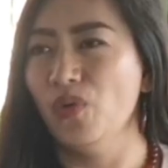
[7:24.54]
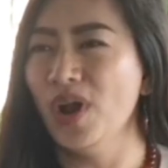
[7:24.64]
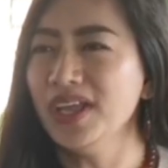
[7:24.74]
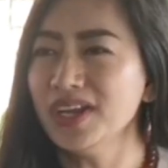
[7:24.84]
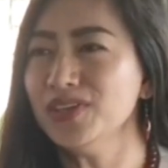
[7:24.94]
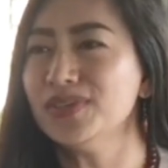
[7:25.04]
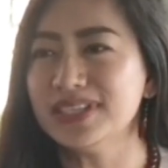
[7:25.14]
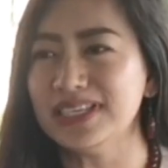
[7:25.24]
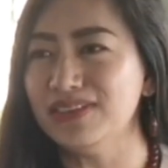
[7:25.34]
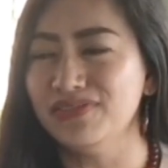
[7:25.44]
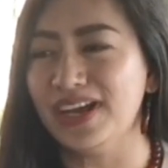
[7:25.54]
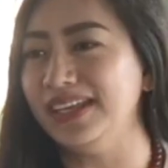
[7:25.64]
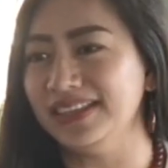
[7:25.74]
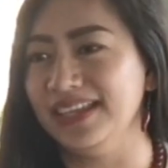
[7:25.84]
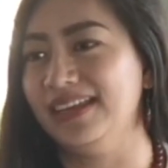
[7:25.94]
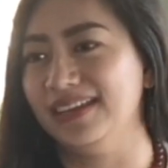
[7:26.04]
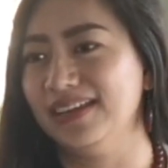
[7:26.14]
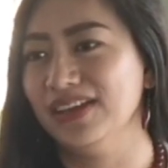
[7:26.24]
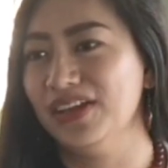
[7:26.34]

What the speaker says: Why are you still fighting